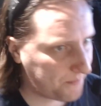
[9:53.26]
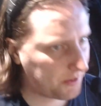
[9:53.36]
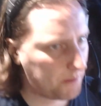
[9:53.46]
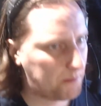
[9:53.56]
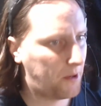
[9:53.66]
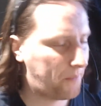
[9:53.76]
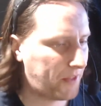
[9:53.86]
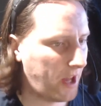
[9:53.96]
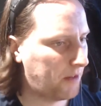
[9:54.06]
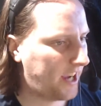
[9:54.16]
but I'm
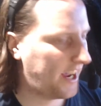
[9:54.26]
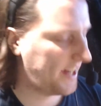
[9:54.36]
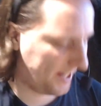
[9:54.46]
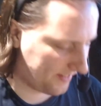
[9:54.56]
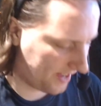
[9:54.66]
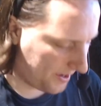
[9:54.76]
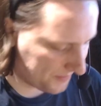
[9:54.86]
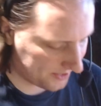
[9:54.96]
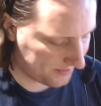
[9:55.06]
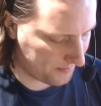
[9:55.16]
not getting any of that.
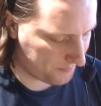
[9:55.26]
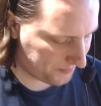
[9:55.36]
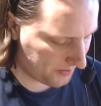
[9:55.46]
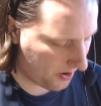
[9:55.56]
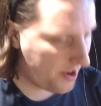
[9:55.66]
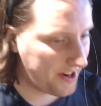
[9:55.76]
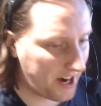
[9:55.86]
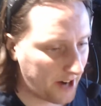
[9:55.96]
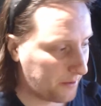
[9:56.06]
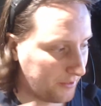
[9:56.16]
I
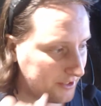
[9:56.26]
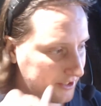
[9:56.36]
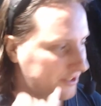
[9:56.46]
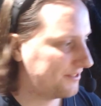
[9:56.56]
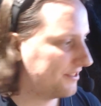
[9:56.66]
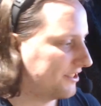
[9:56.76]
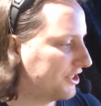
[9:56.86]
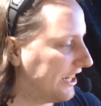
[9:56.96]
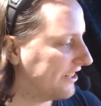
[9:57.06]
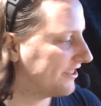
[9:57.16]
don't know if it's just the
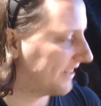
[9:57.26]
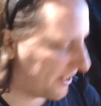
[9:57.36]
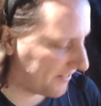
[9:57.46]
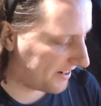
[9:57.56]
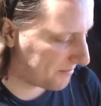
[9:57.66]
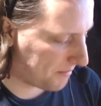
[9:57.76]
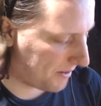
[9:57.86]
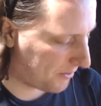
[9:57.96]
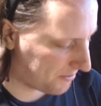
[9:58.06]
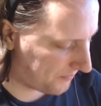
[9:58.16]
cheese lingering in my mouth,
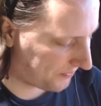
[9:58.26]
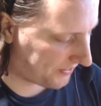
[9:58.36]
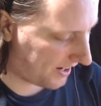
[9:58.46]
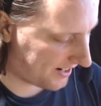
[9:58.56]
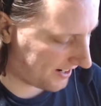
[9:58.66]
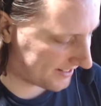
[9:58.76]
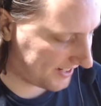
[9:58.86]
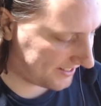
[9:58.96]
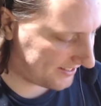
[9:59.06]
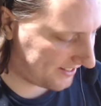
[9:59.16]
but I can't taste